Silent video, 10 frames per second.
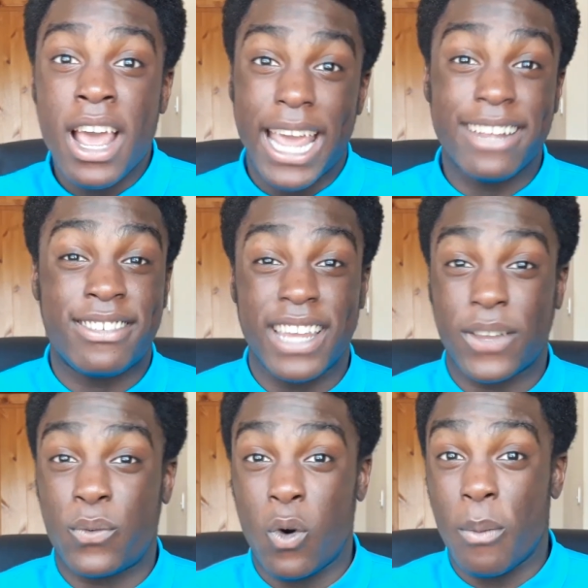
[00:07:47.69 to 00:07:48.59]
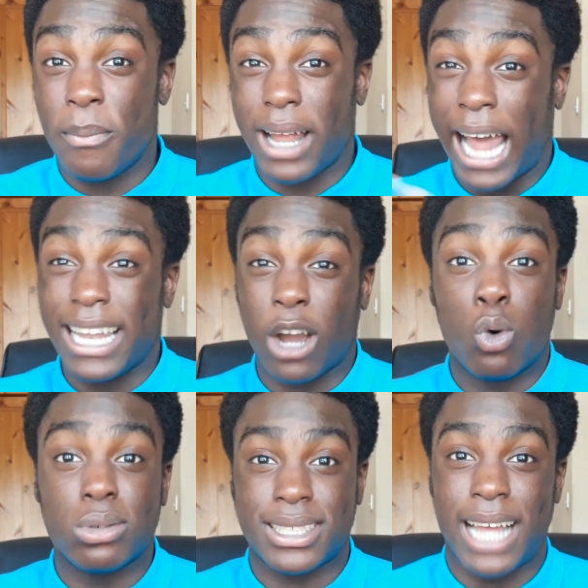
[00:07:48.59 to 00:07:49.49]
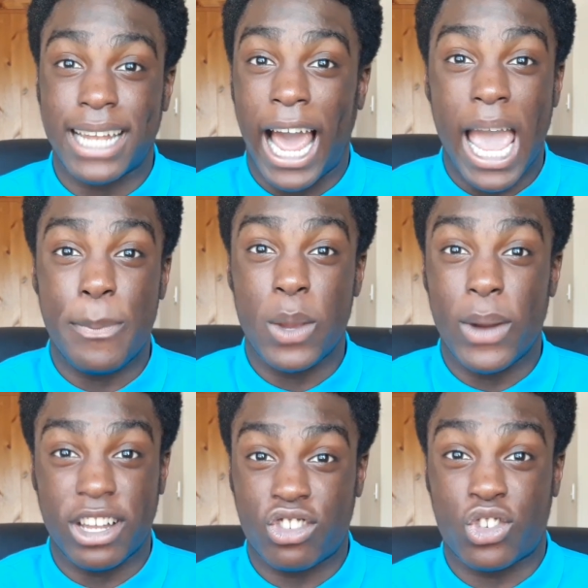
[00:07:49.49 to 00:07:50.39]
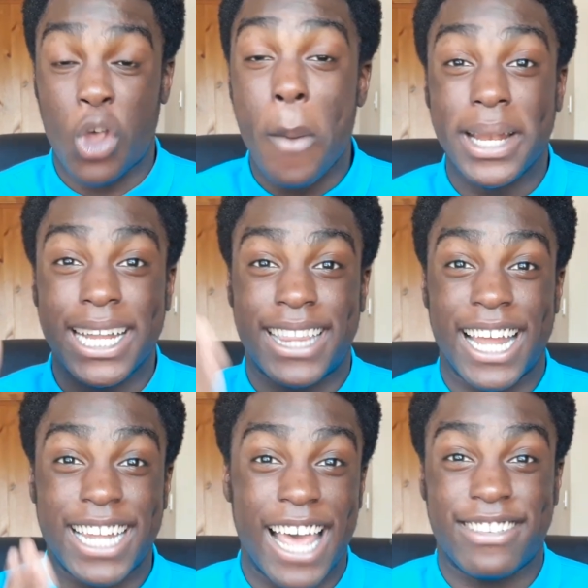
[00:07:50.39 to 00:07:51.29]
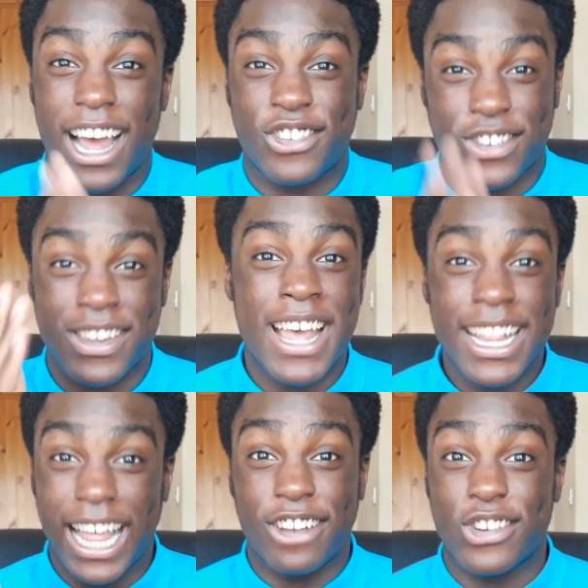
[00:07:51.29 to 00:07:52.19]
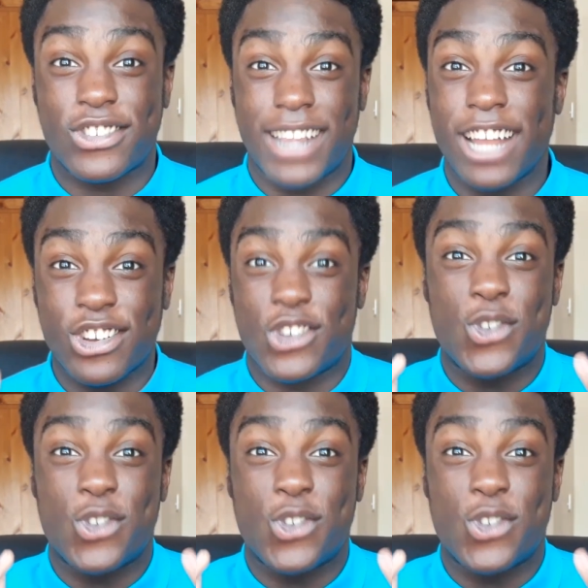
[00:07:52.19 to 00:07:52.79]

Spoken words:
in sixth form and like courses like the IB, where there's just so many deadlines that they just